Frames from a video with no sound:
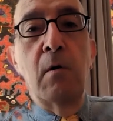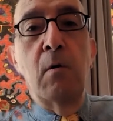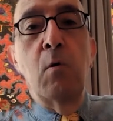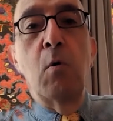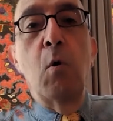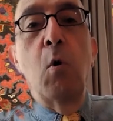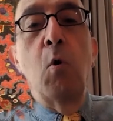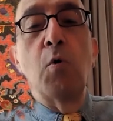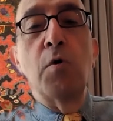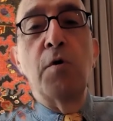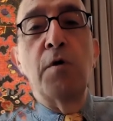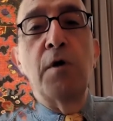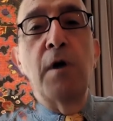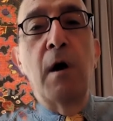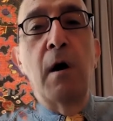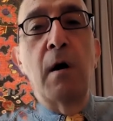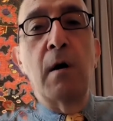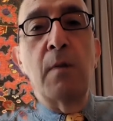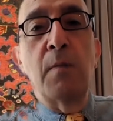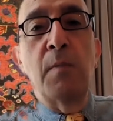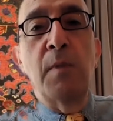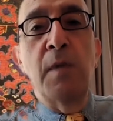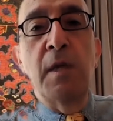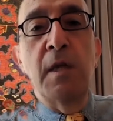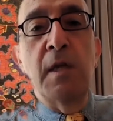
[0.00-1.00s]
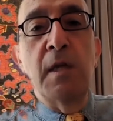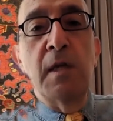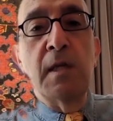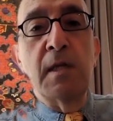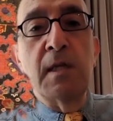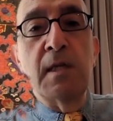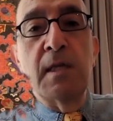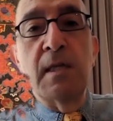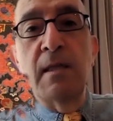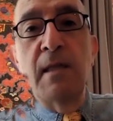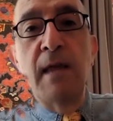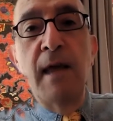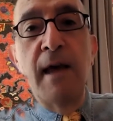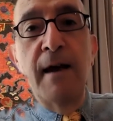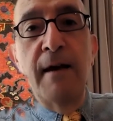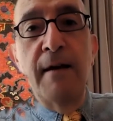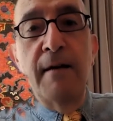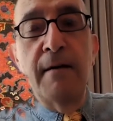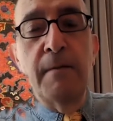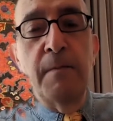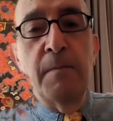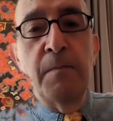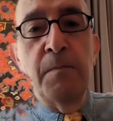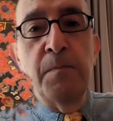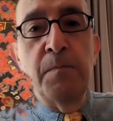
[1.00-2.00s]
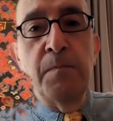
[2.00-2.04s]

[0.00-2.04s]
all the Armenians there?